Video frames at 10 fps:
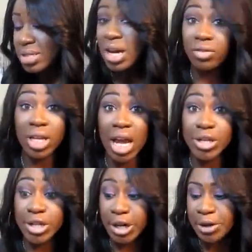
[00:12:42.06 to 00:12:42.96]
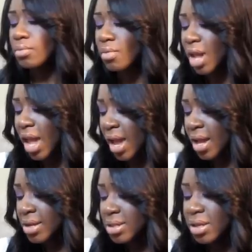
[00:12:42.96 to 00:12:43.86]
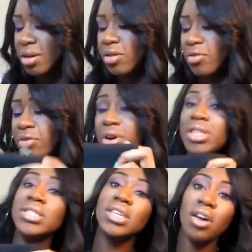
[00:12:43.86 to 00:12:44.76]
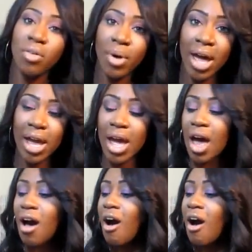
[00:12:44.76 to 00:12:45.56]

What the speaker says: definitely enter. And for this giveaway,